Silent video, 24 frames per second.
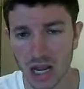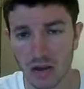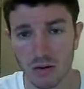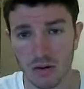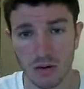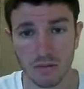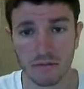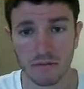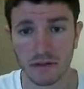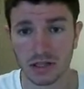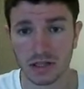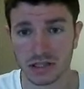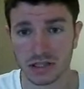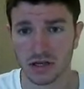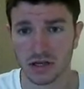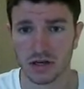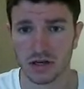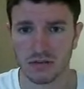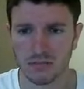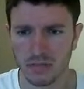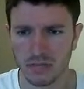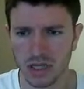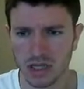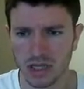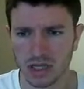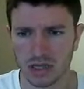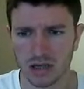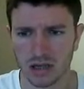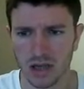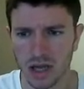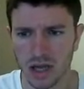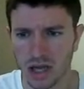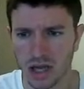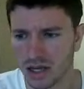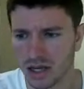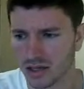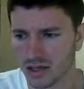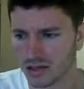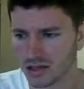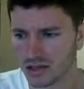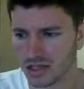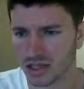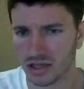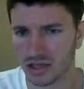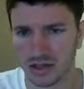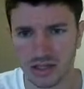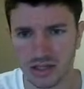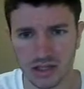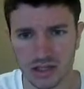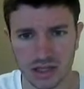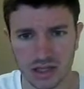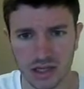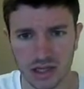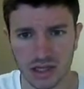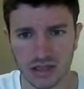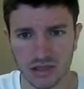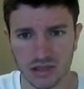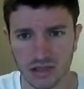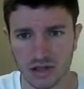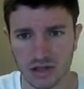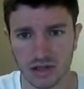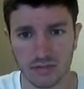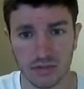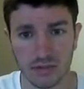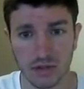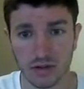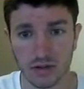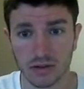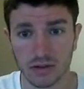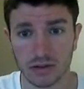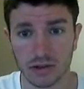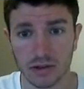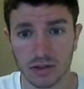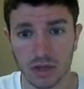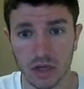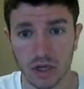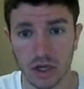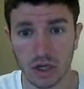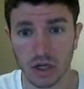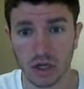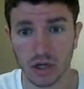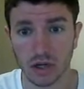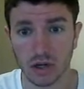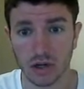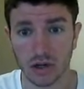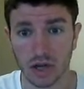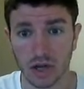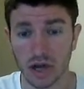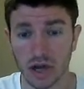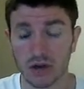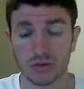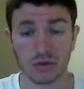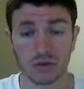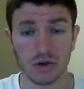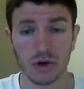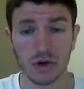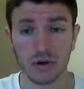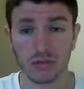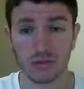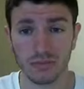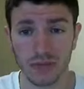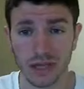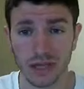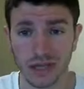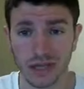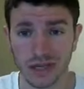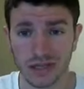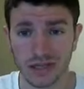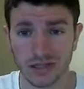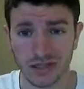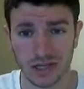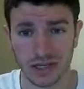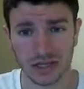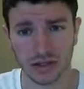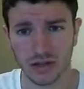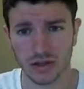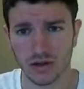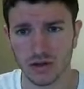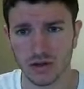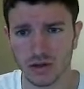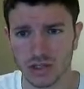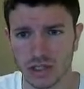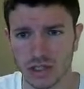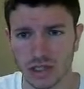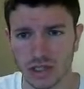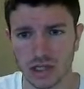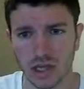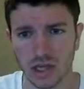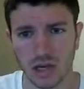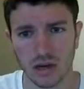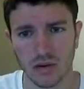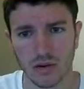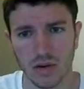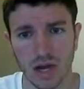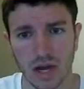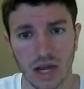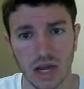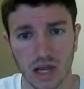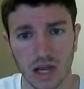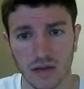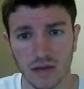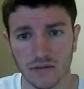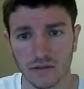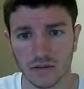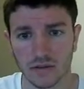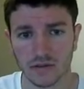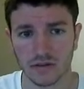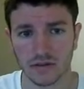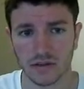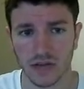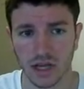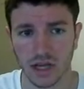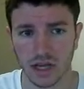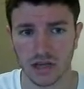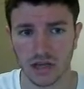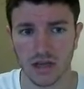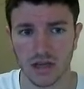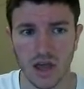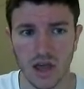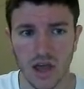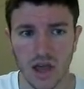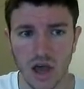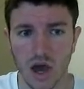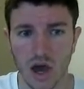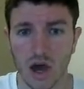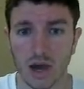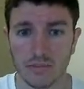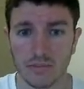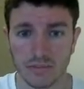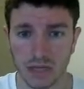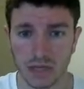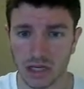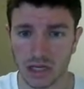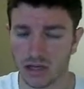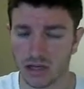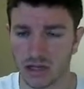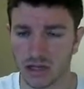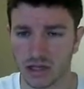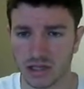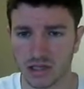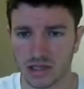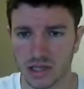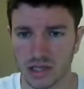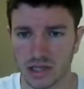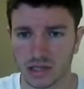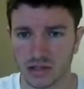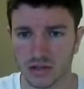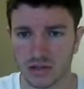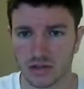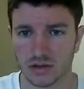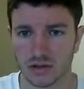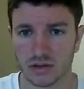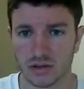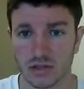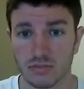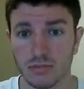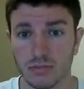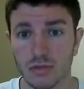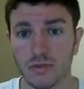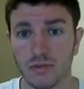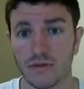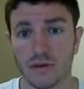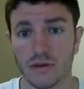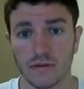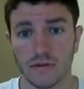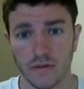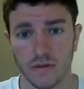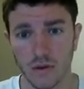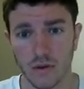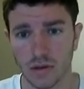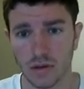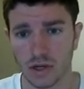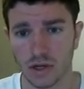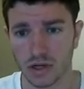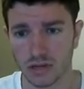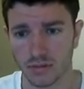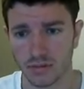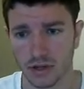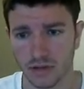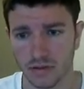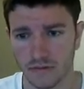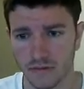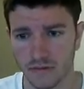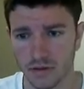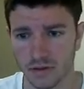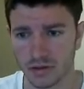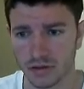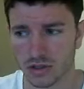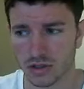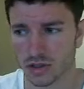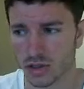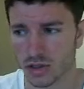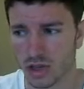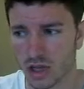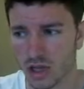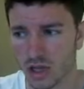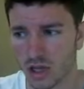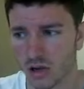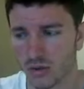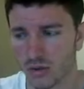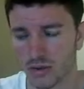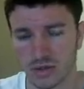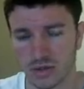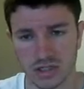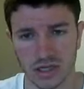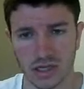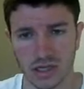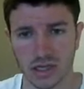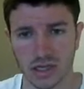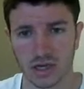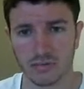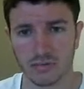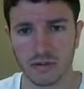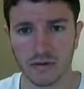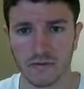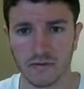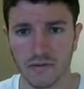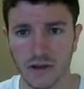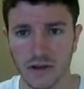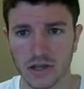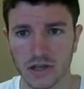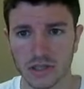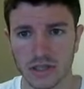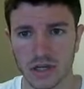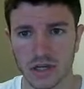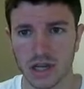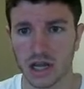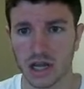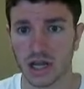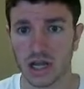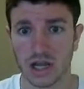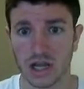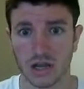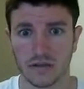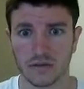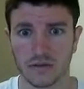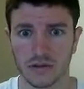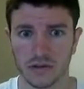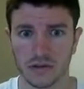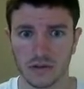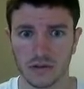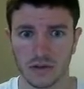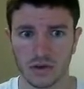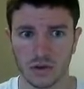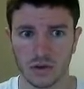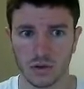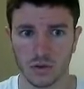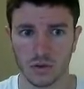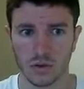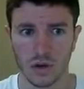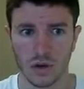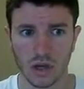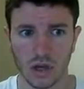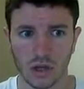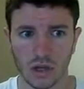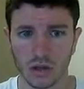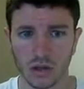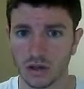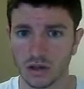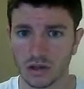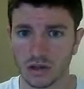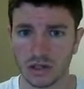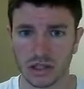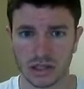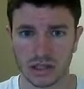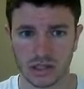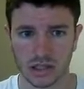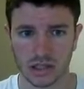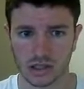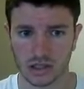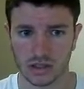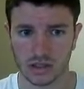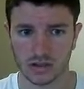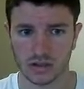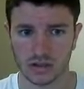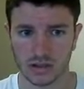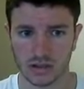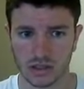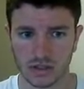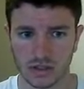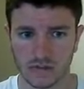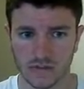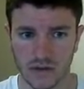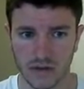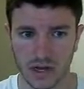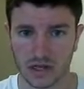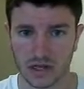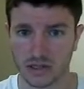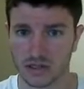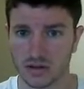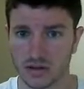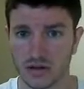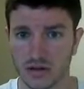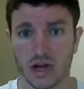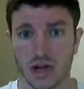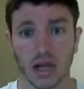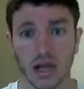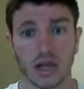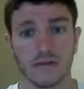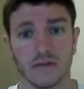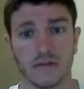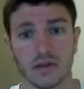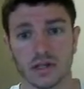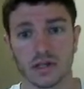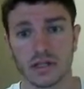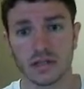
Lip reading: it reflects onto me, how seeing these kids are going to be able to outknow me in technology, how I have to stay updated into technology moving forward into my future. Once I get a profession, I have to learn these technologies faster. I have to